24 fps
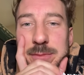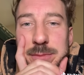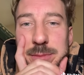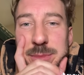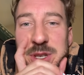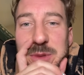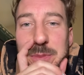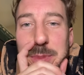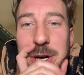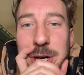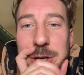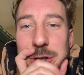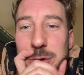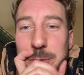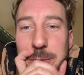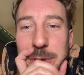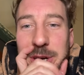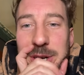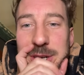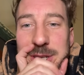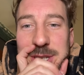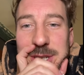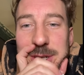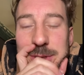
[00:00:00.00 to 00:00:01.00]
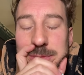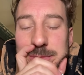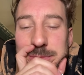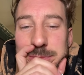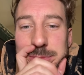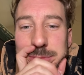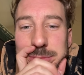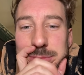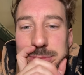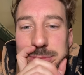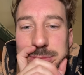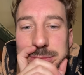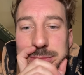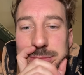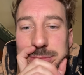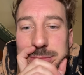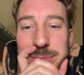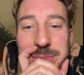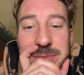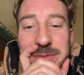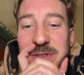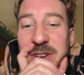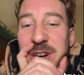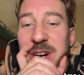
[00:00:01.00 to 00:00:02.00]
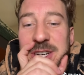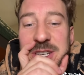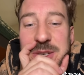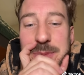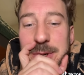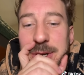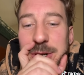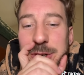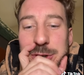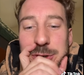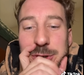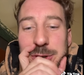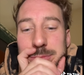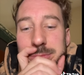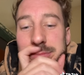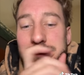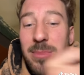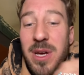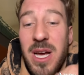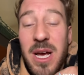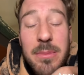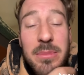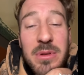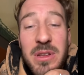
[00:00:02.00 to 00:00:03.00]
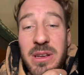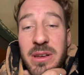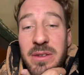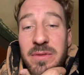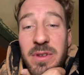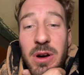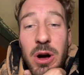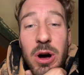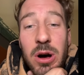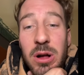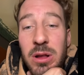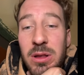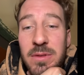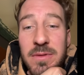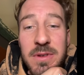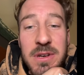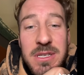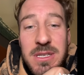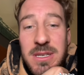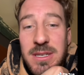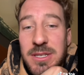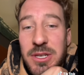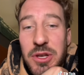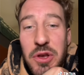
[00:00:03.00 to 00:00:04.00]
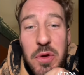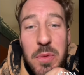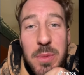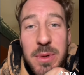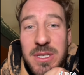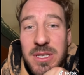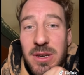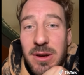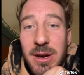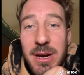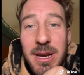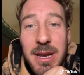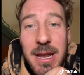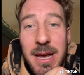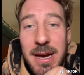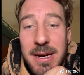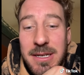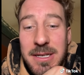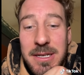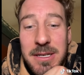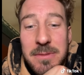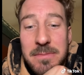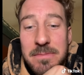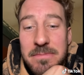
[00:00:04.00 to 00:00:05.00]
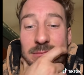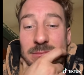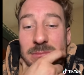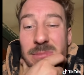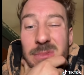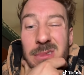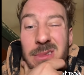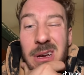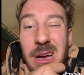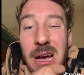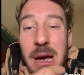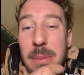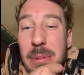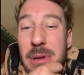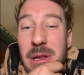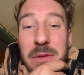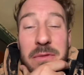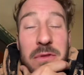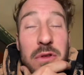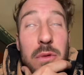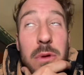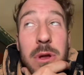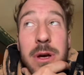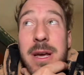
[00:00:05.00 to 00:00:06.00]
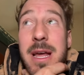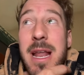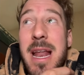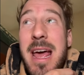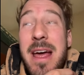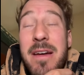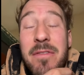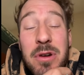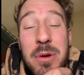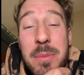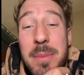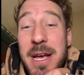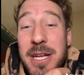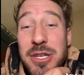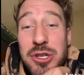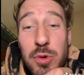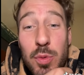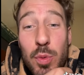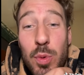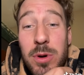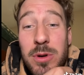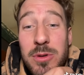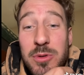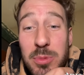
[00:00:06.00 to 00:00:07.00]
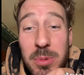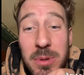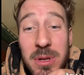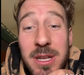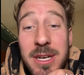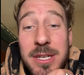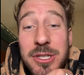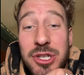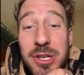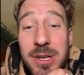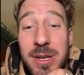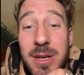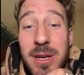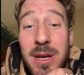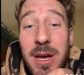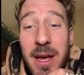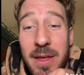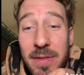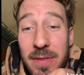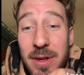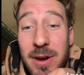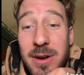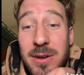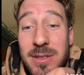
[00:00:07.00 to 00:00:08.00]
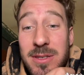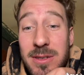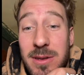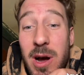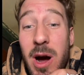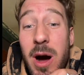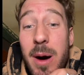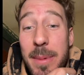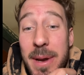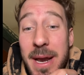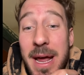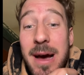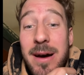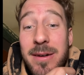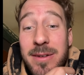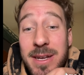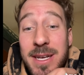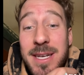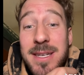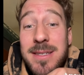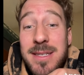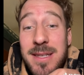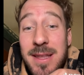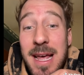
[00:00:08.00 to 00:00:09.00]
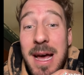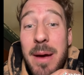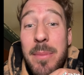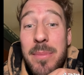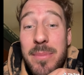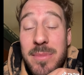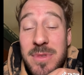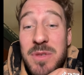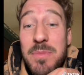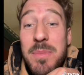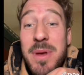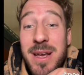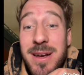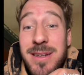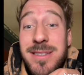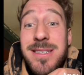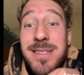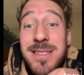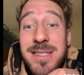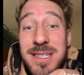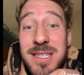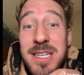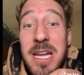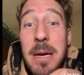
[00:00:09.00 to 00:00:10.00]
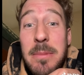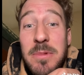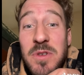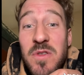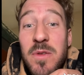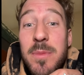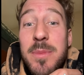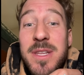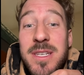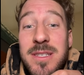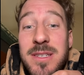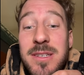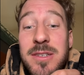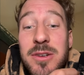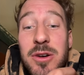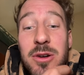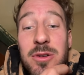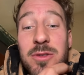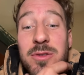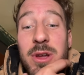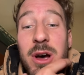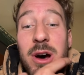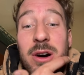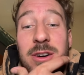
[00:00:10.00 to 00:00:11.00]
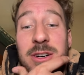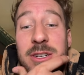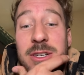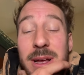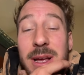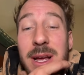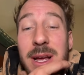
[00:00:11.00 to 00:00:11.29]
spiritual person. Very spiritual. I believe all of us as humans are connected. I believe you look at every major world religion and there's commonalities, and that it's because it stems from this eternal knowledge.